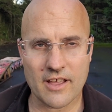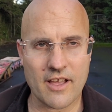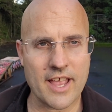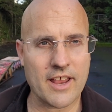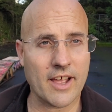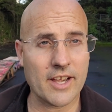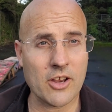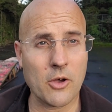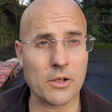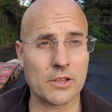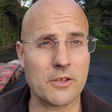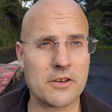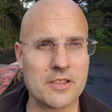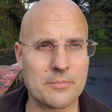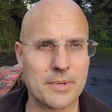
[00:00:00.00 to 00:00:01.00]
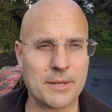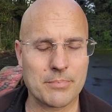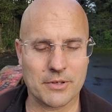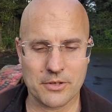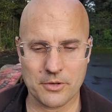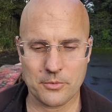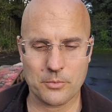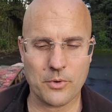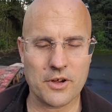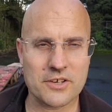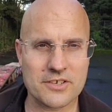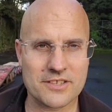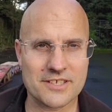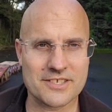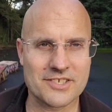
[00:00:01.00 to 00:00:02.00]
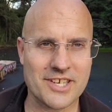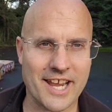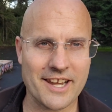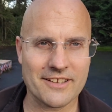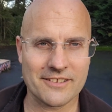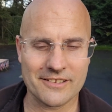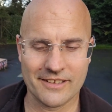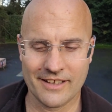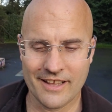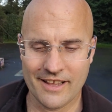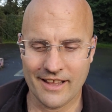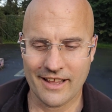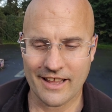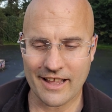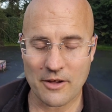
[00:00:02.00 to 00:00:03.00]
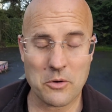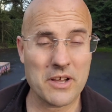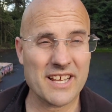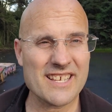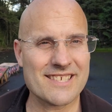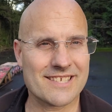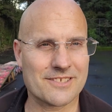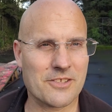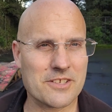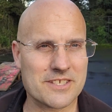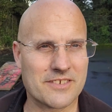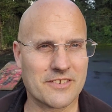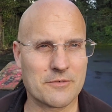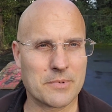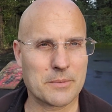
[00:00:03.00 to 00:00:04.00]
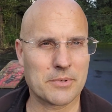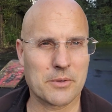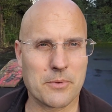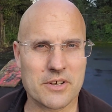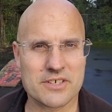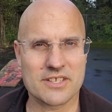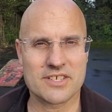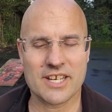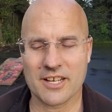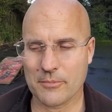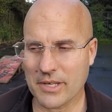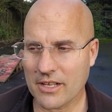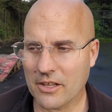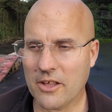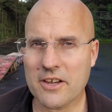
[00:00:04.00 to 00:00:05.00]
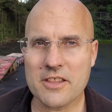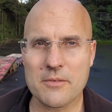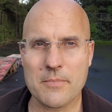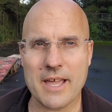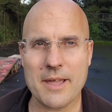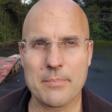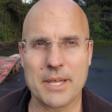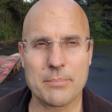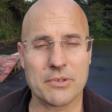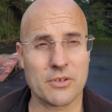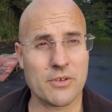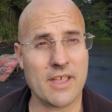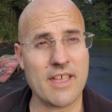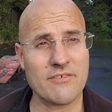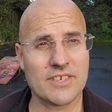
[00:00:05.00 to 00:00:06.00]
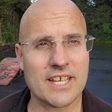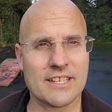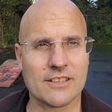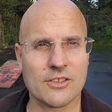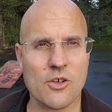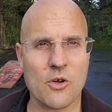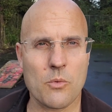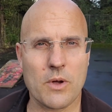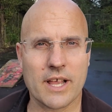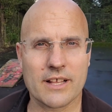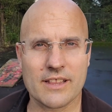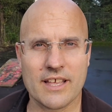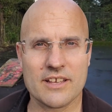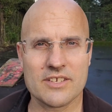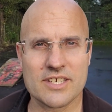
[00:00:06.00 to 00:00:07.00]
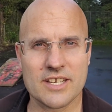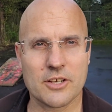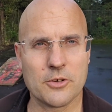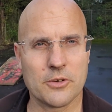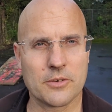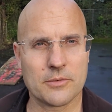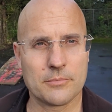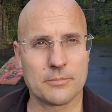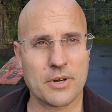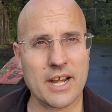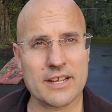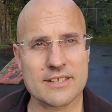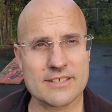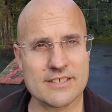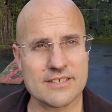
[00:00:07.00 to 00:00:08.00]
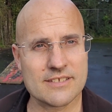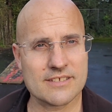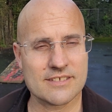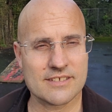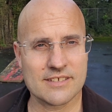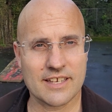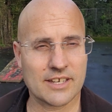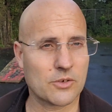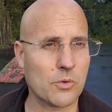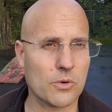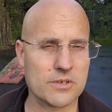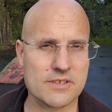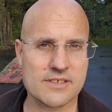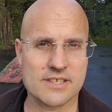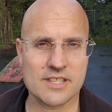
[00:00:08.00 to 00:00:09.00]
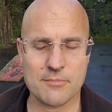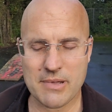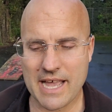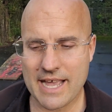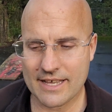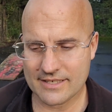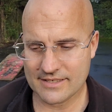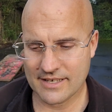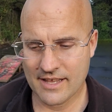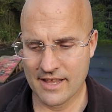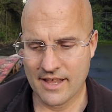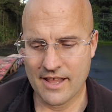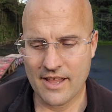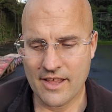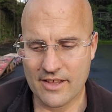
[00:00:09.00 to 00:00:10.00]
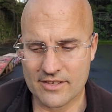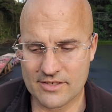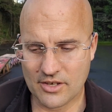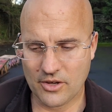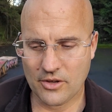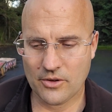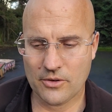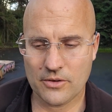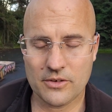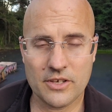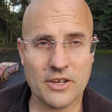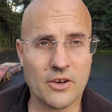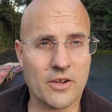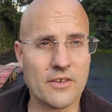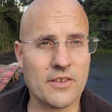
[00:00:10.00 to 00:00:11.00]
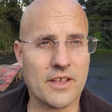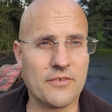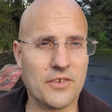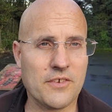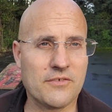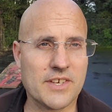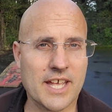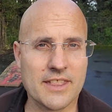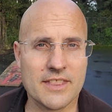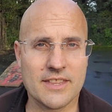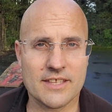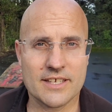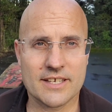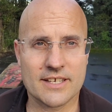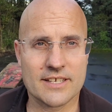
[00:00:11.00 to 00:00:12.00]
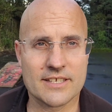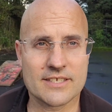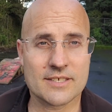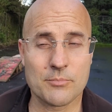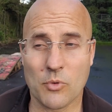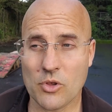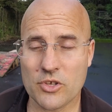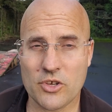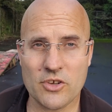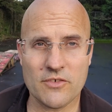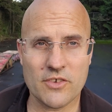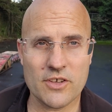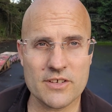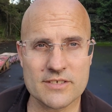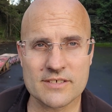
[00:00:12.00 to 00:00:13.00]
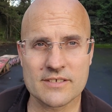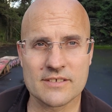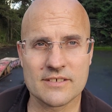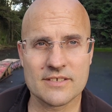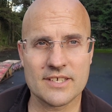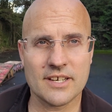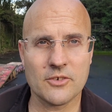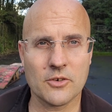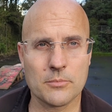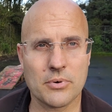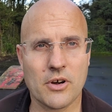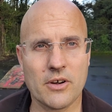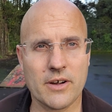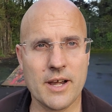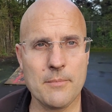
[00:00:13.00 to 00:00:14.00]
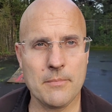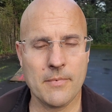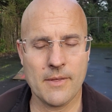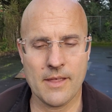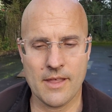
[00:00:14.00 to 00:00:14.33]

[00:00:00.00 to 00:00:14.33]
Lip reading: I know a lot of the people who watch this channel, I guess there's lots of different people who watch the channel, but a lot of them are people who have done Long White Cloud Qigong practices and courses in the past. So, you know, if you've done the Small Universe Qigong program,